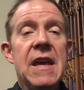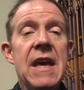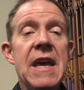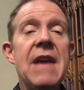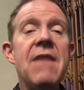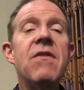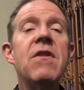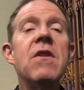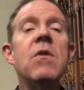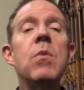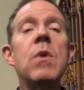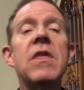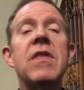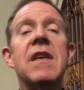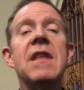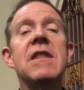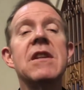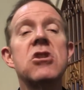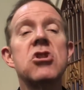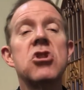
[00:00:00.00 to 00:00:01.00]
even
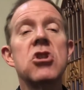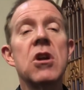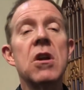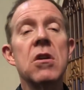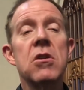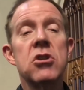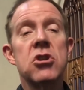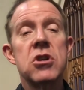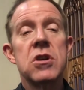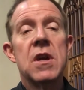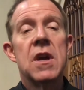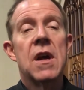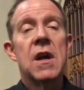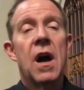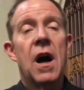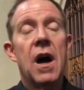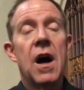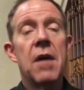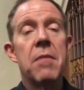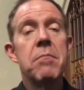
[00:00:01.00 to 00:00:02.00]
within the church,
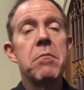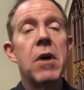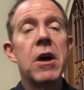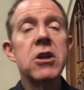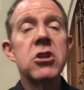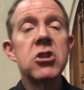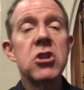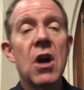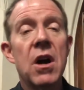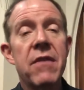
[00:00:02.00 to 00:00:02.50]
much